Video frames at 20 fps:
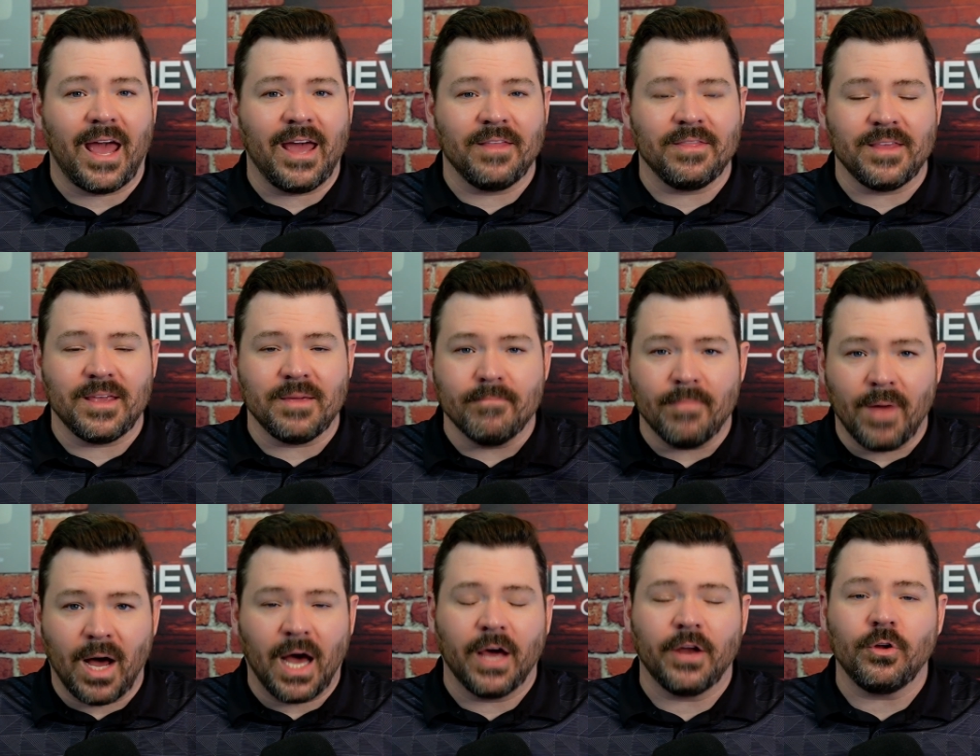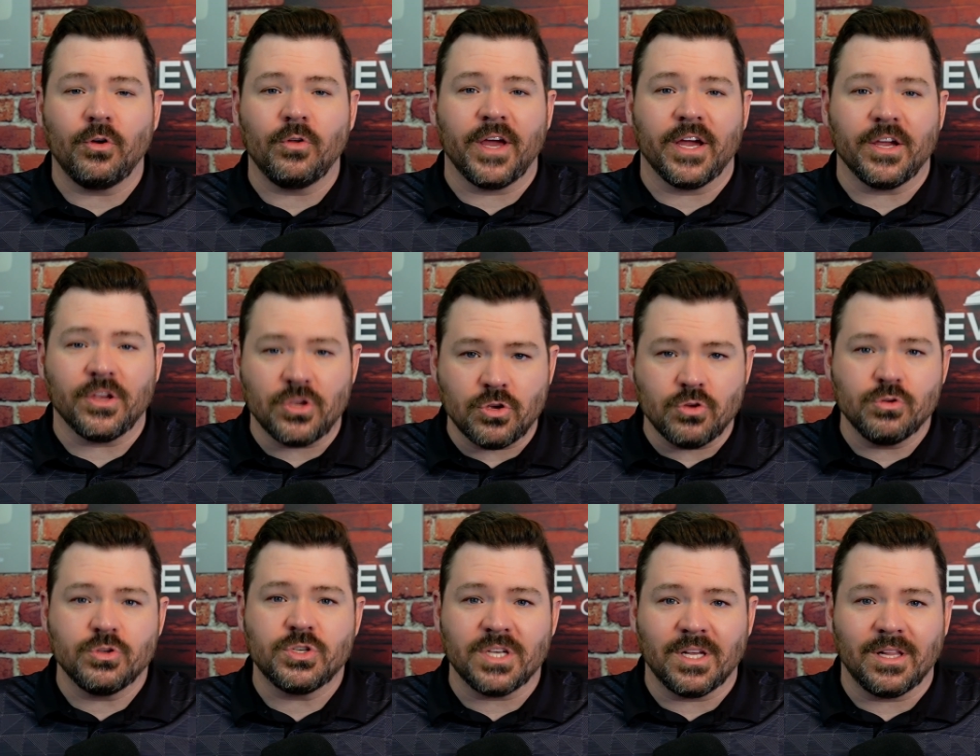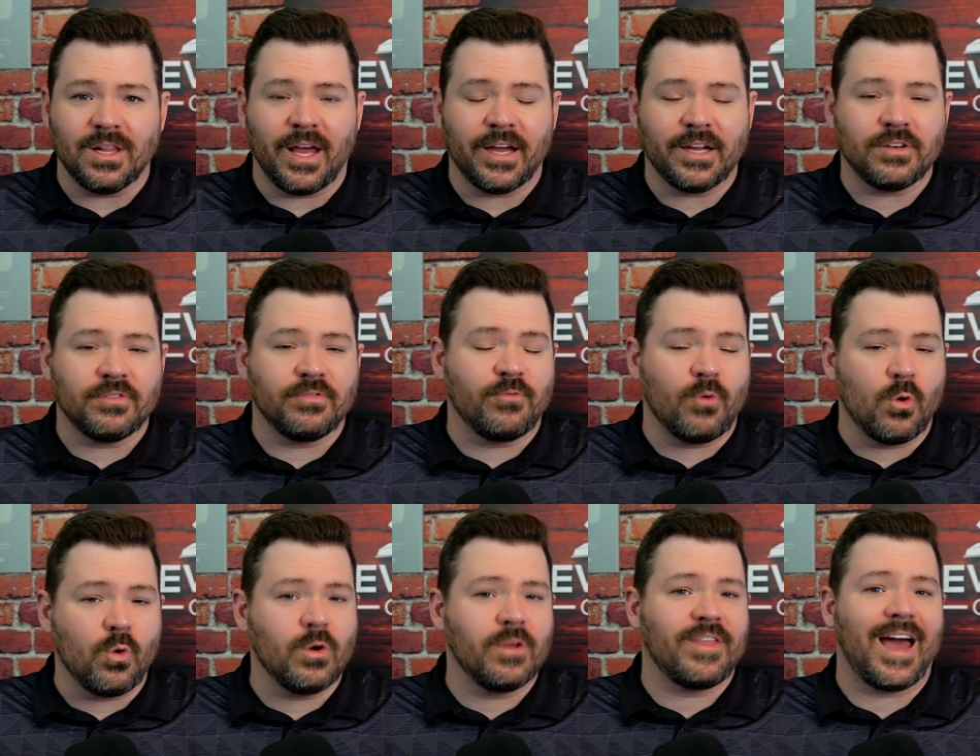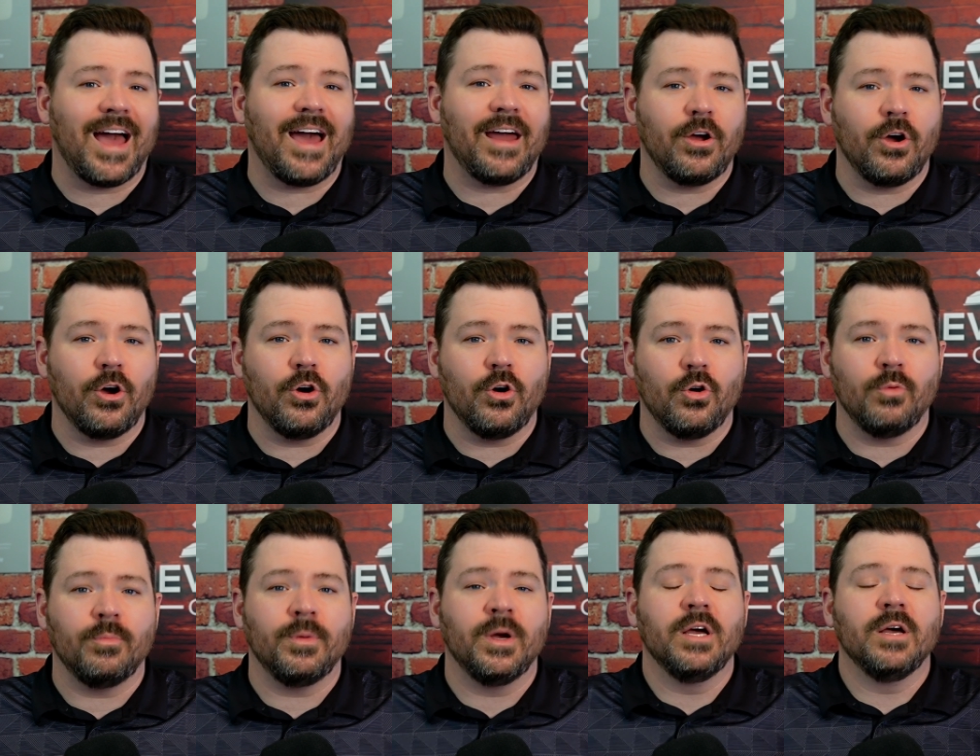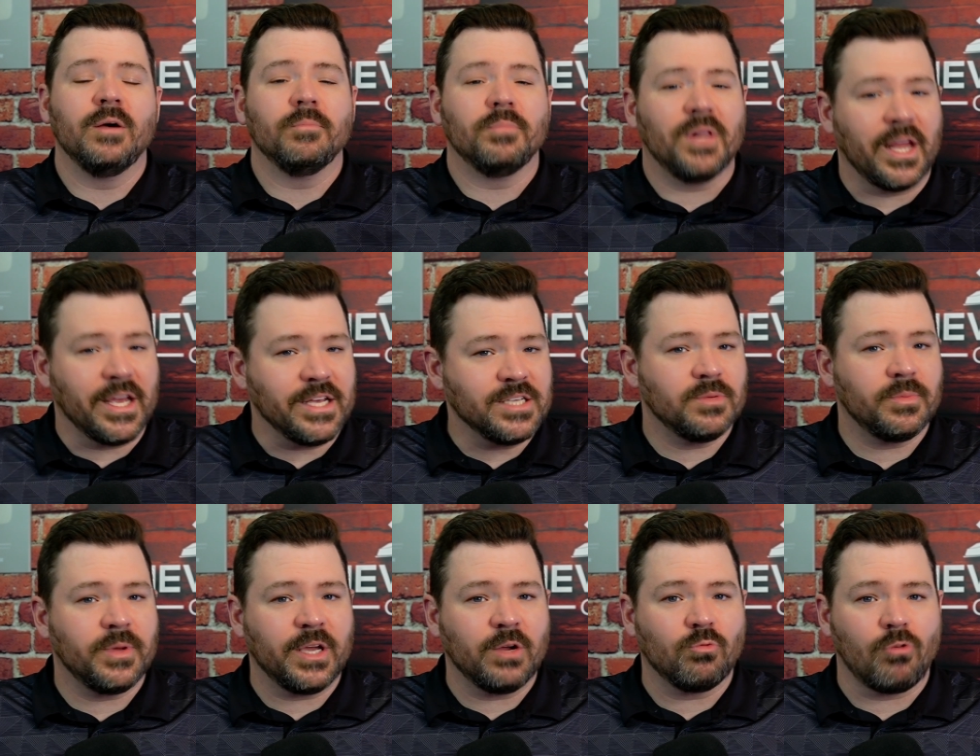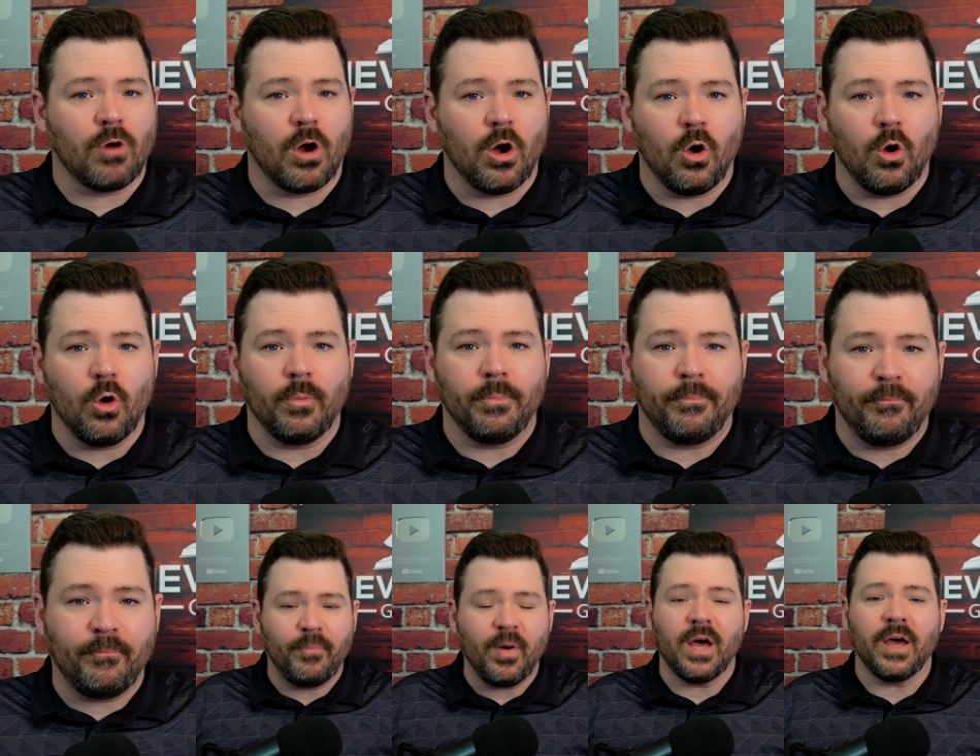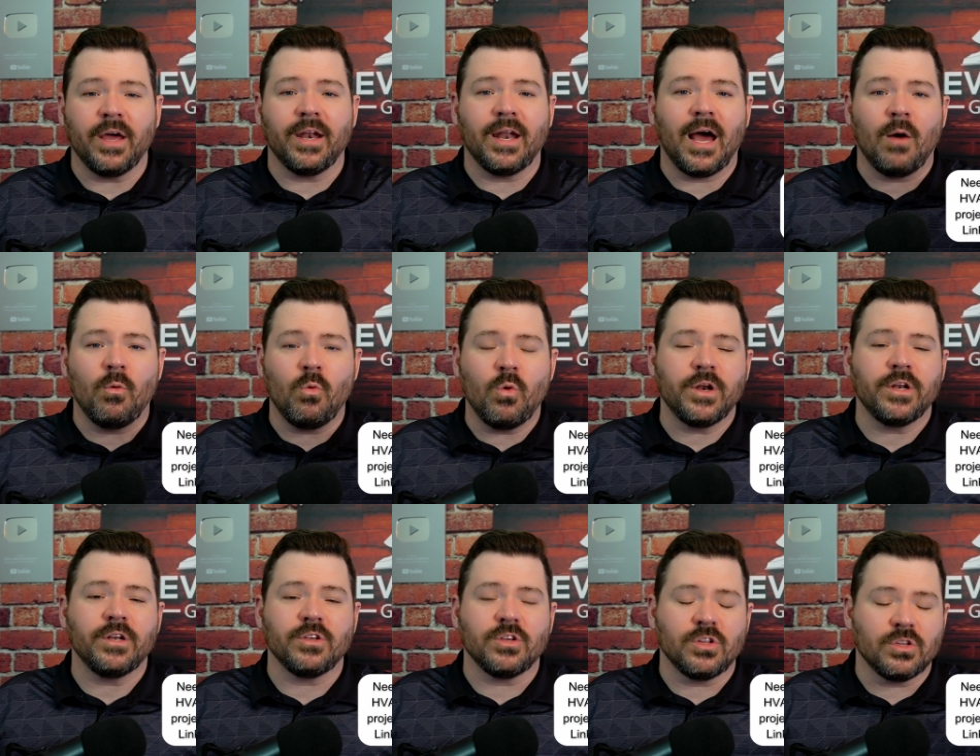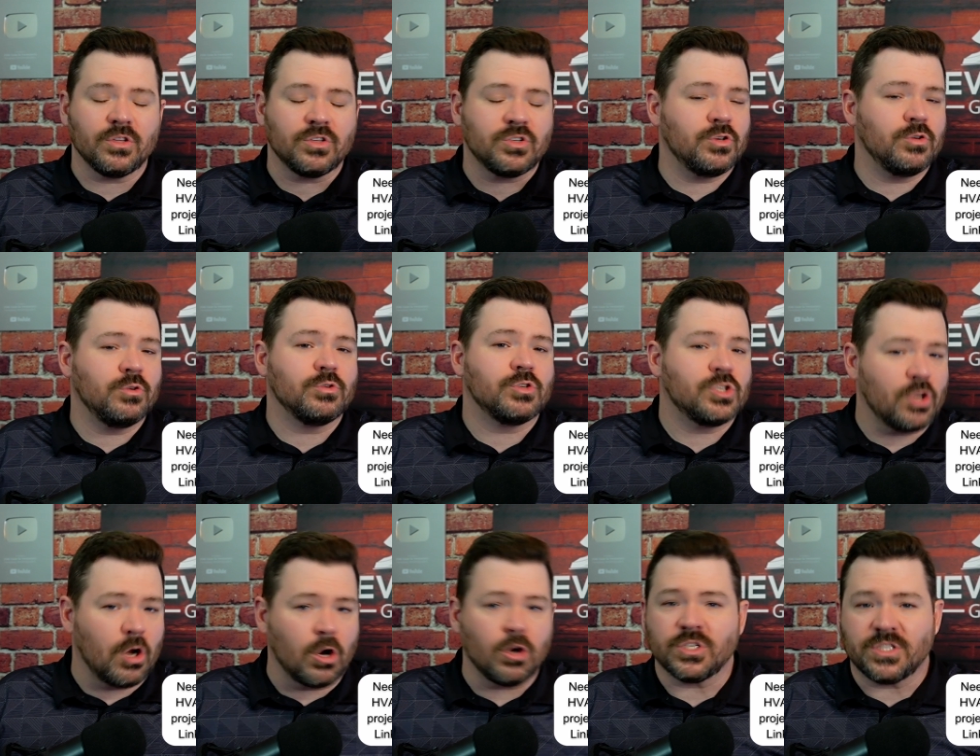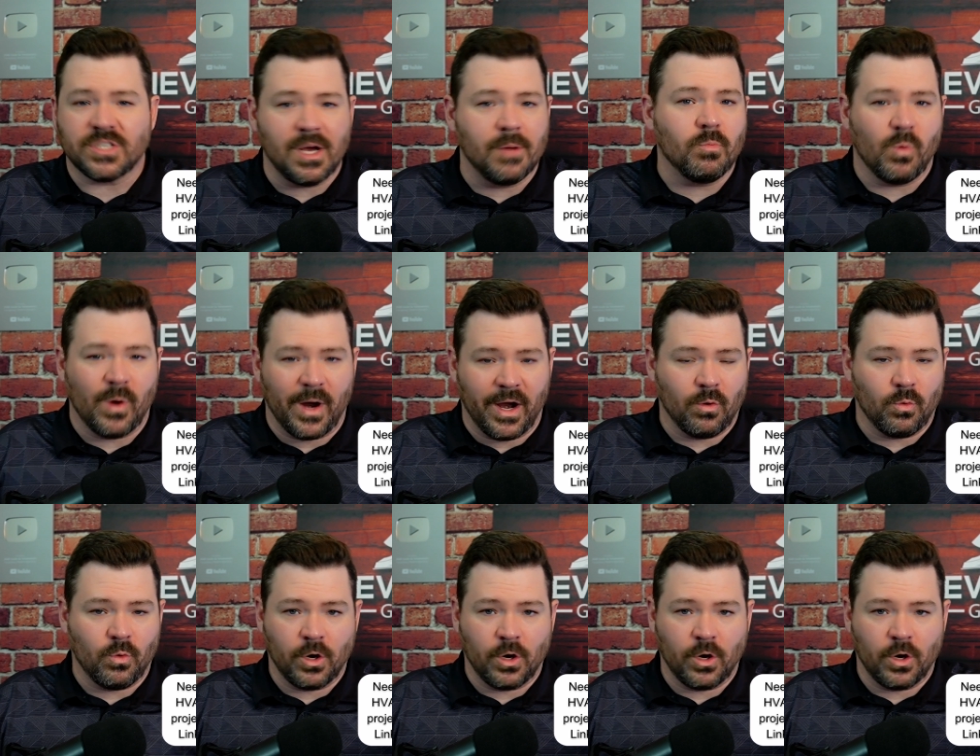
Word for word: and the model that you select for that home plays a big role, but I want to start somewhere.